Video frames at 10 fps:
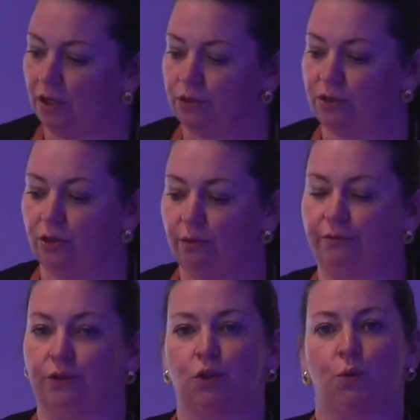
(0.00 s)
2
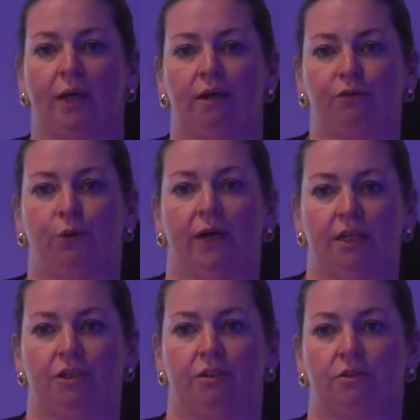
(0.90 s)
of the 12
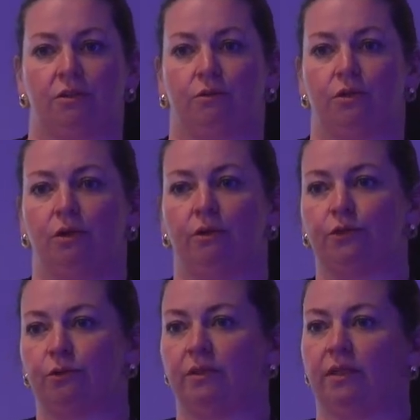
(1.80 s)
questions, so 2 of
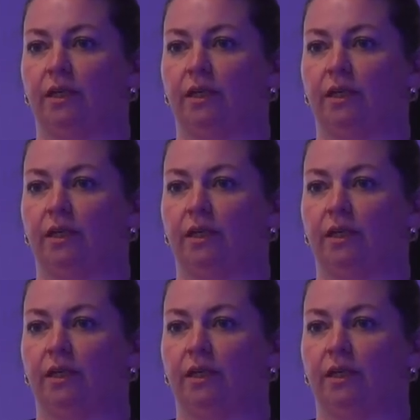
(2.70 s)
something